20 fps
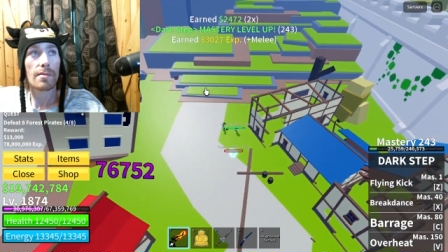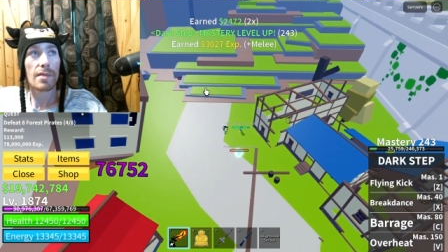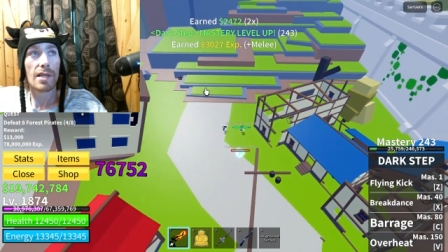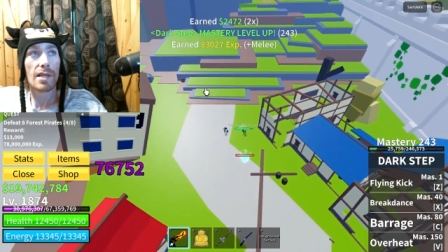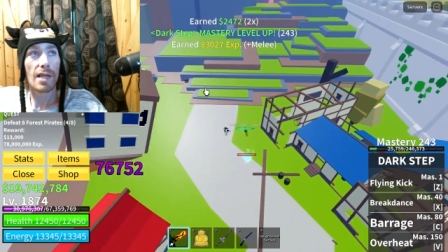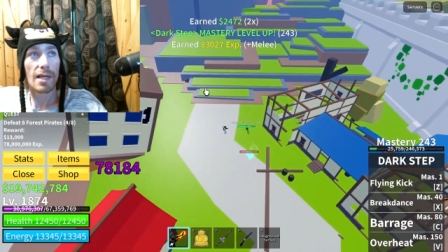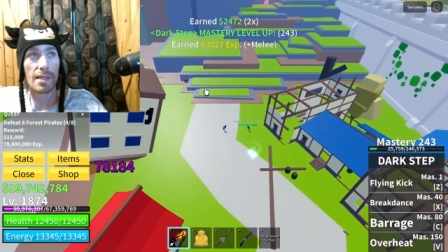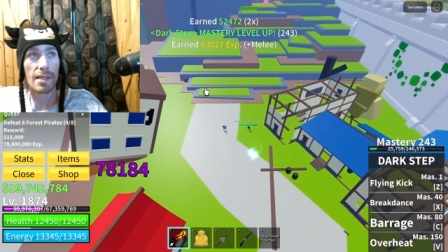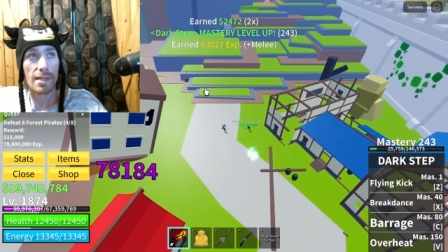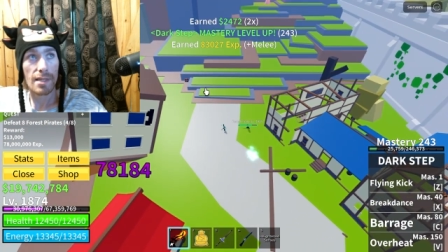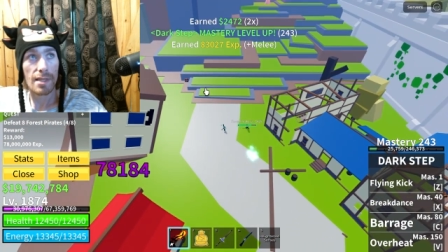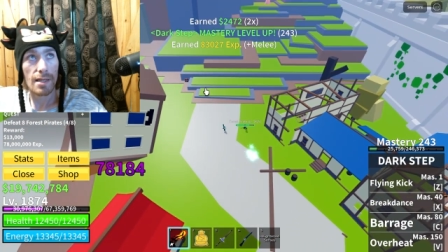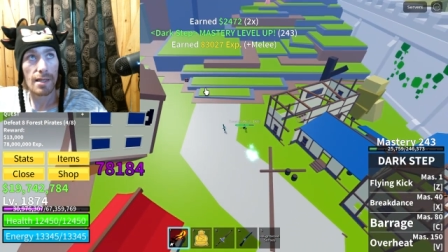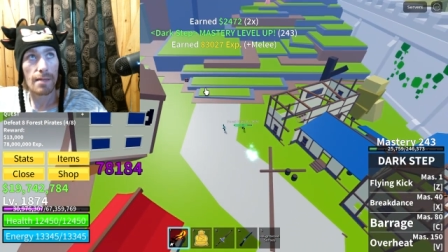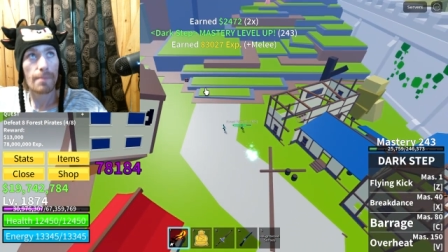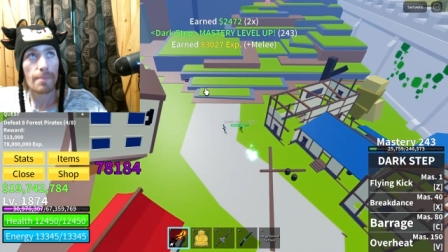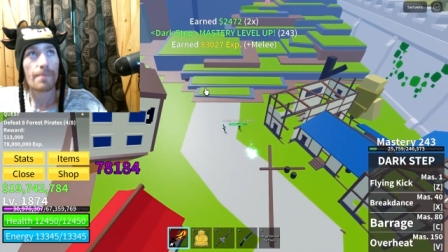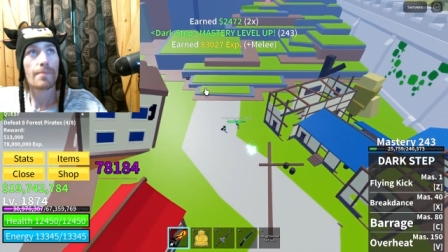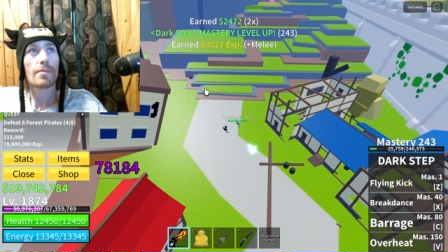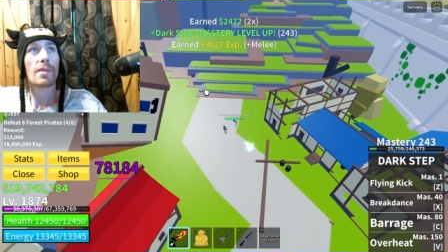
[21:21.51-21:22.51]
yes
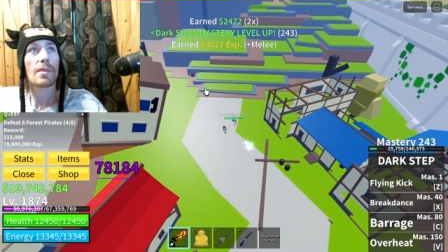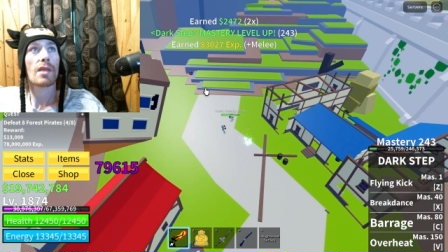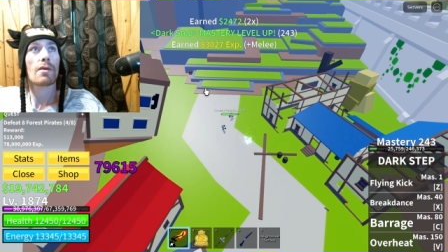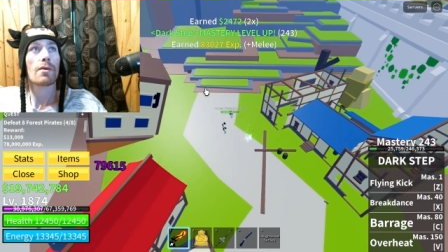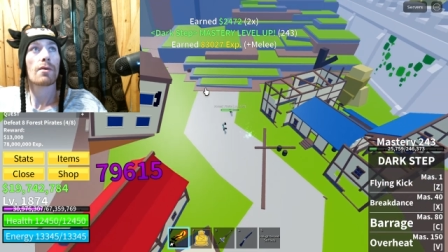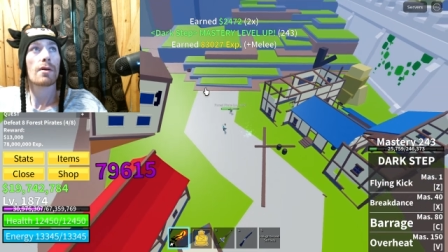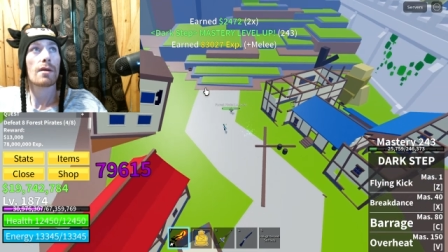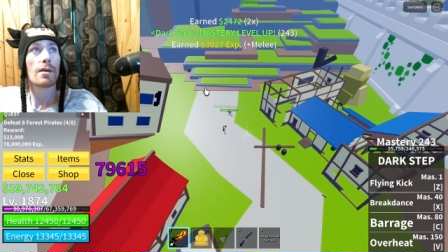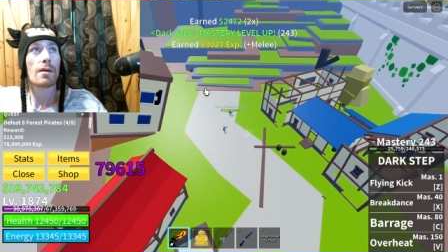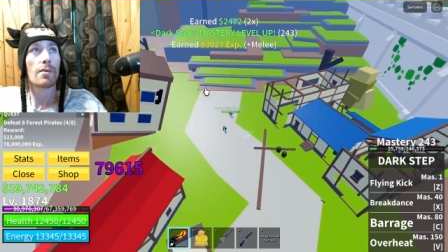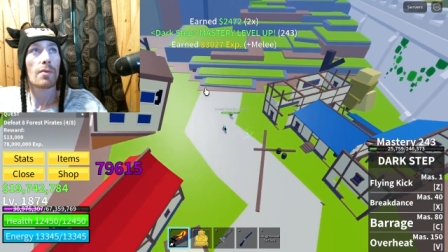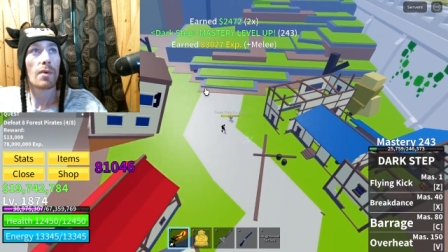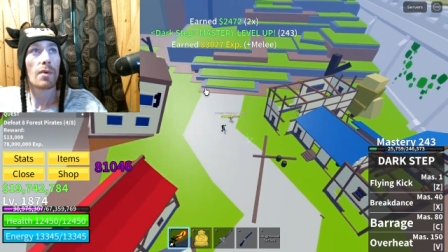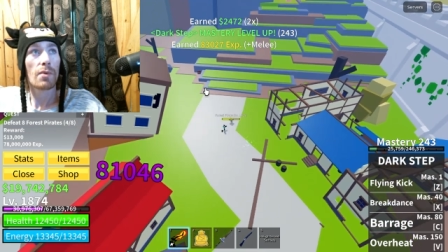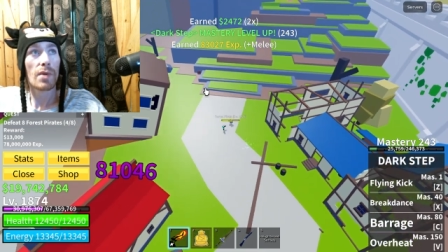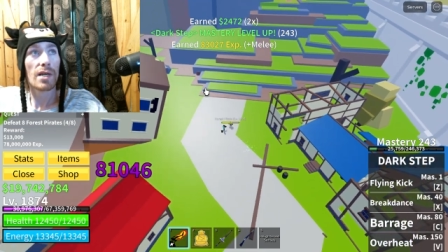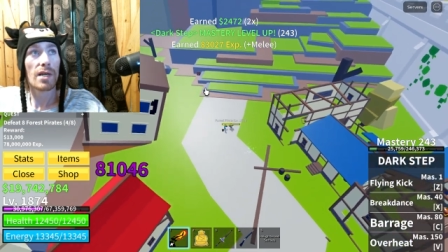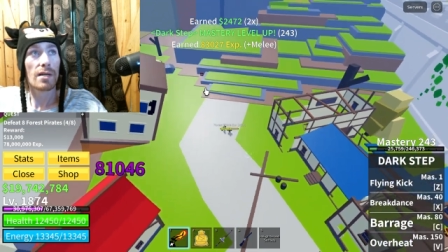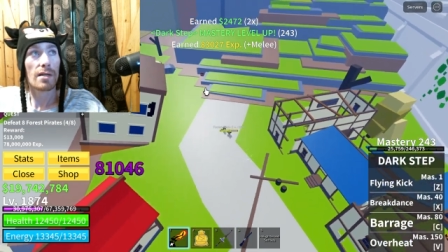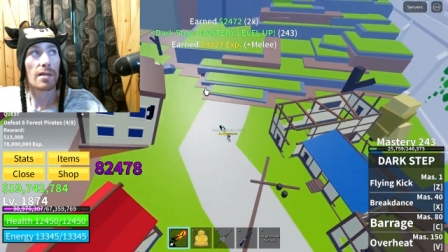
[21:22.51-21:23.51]
we
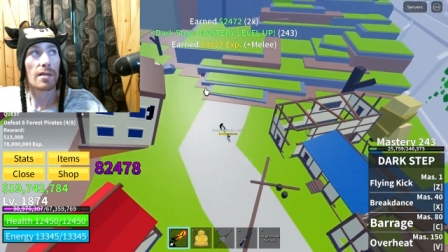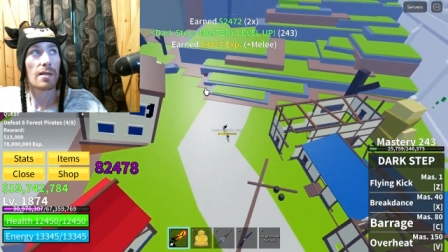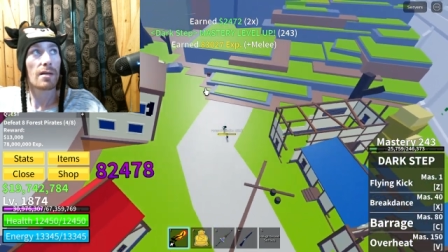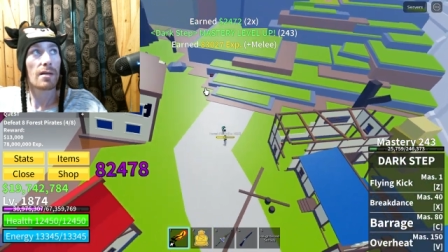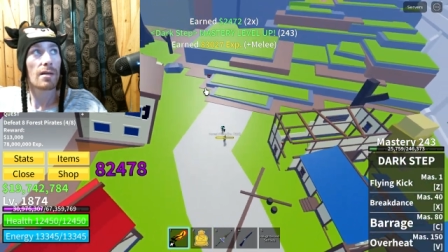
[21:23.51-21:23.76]
will